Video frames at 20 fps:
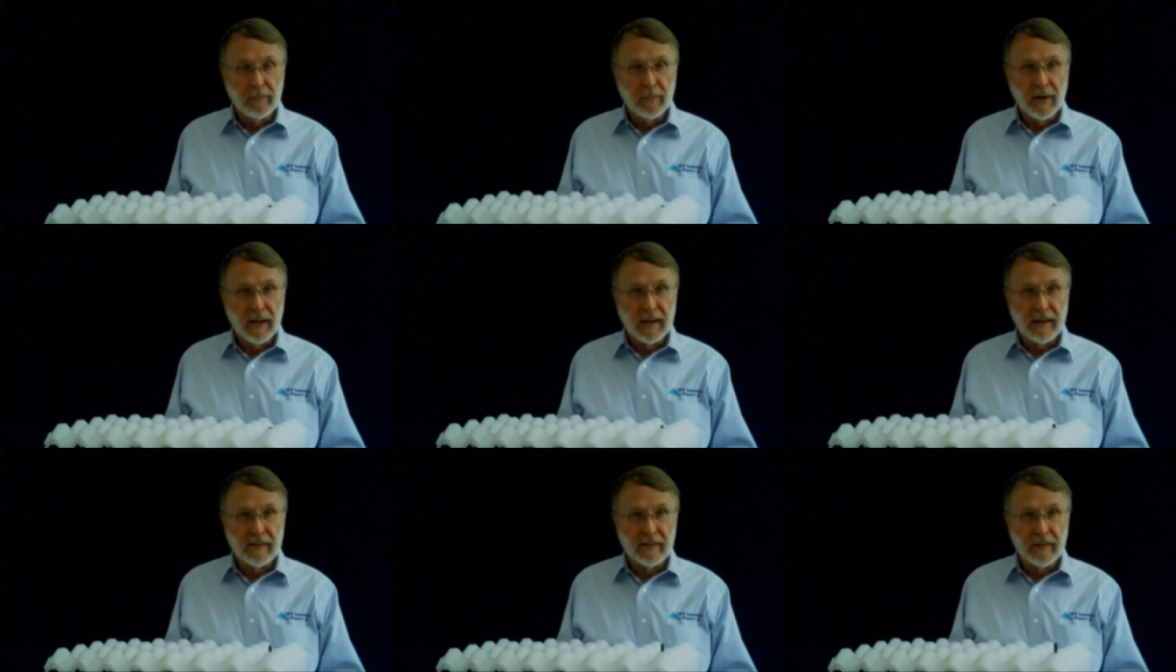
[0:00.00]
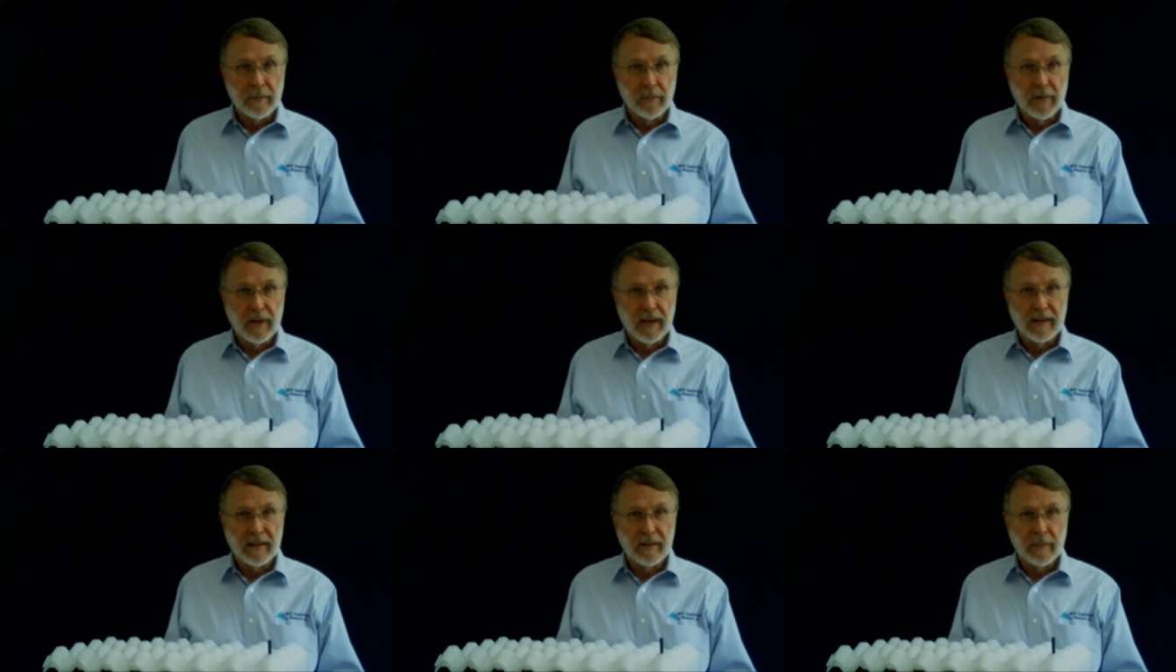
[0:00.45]
plate to
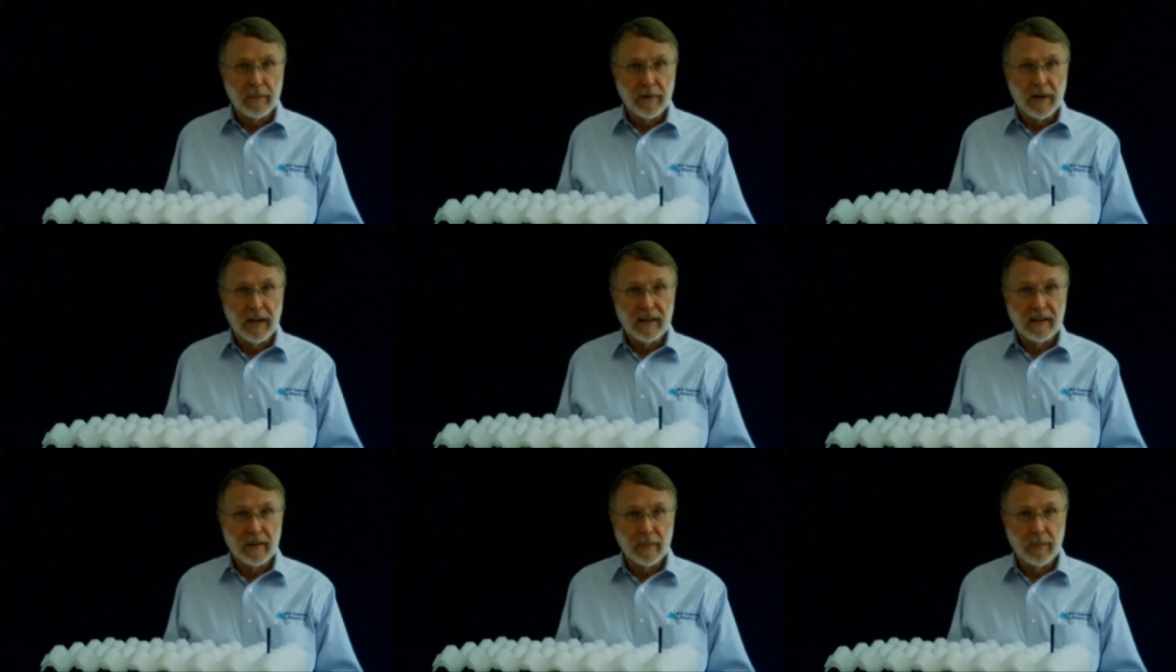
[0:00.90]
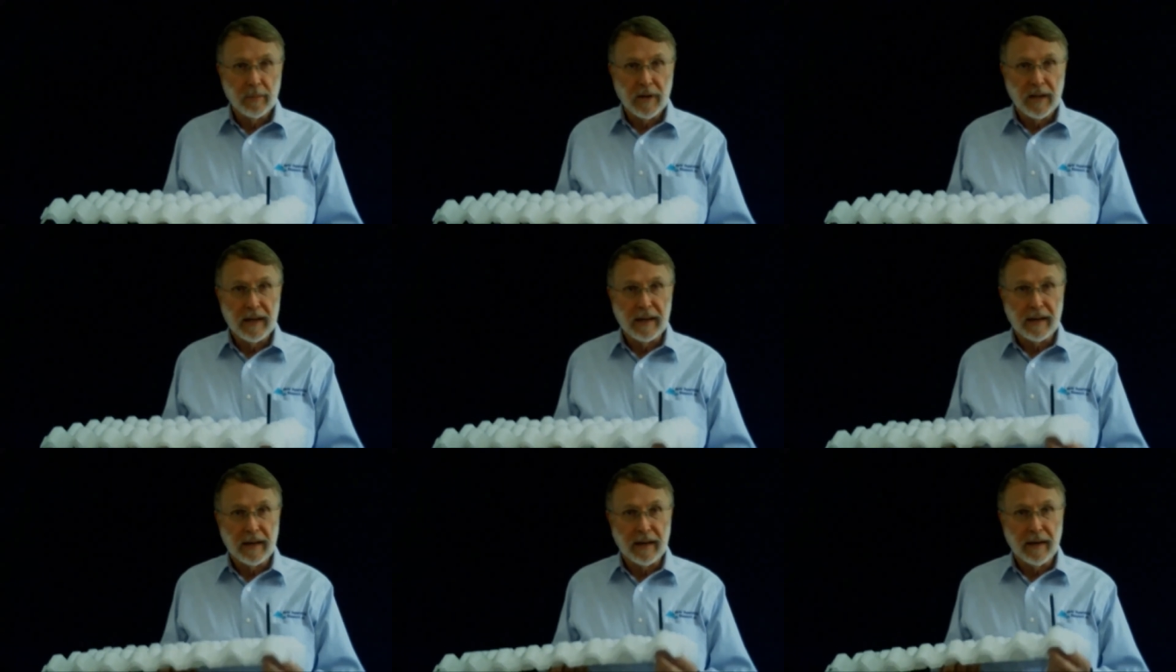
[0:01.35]
plate to plate to
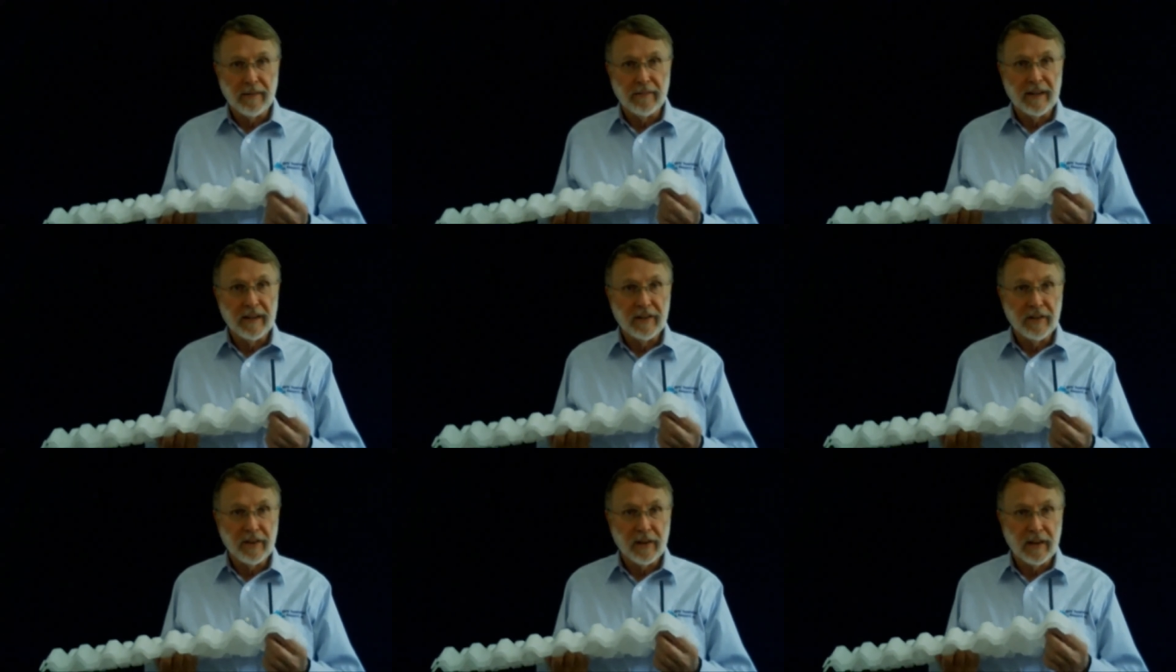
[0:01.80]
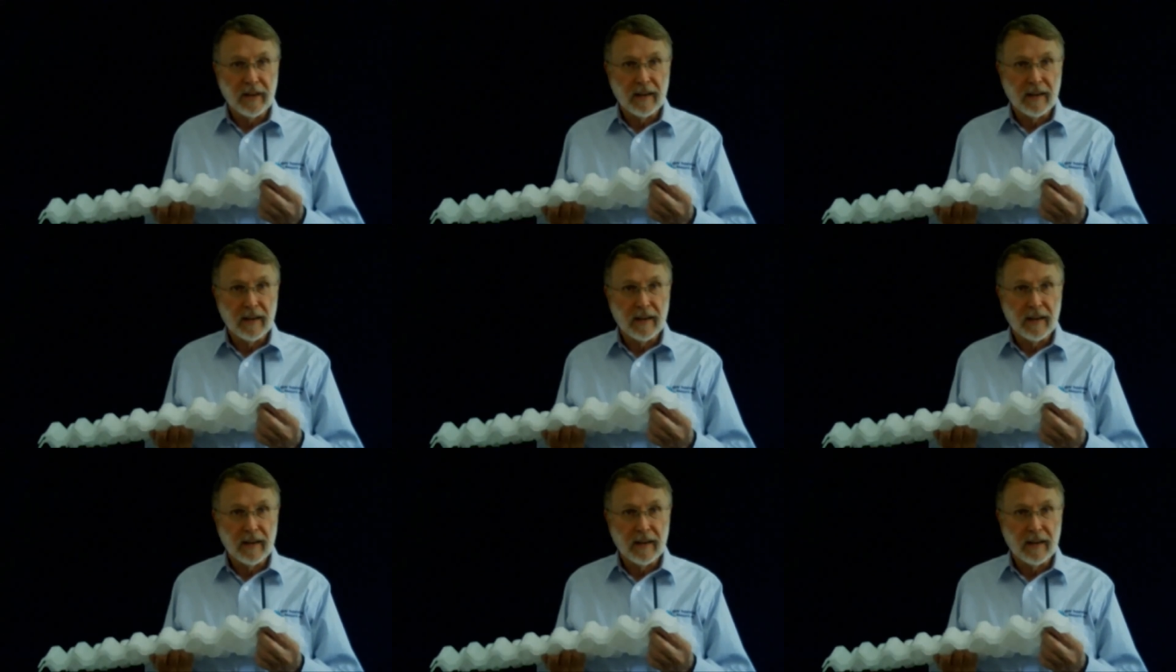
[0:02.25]
plate and eventually